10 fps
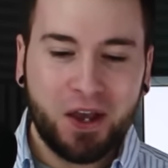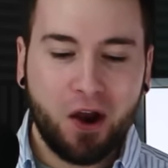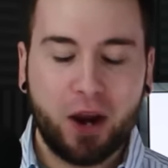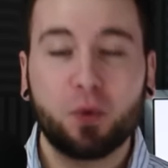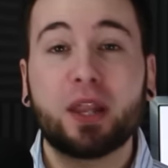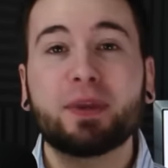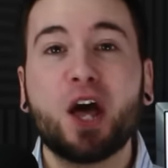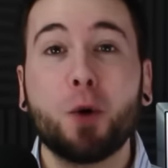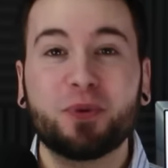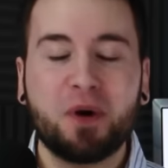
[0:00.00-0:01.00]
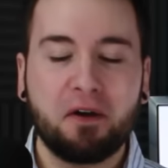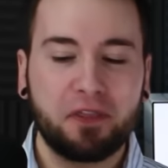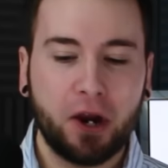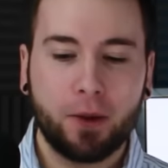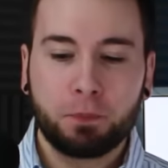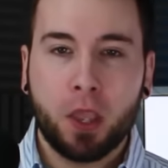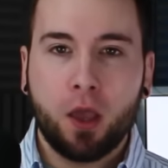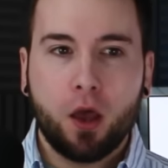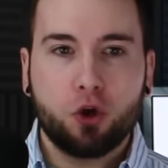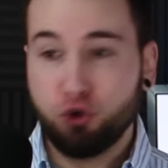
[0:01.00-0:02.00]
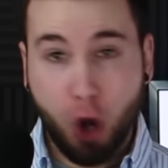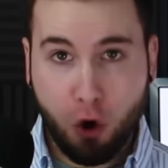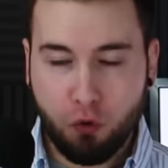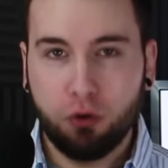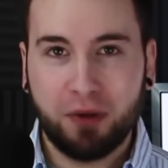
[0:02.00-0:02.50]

all right, well, let me help you out there. No.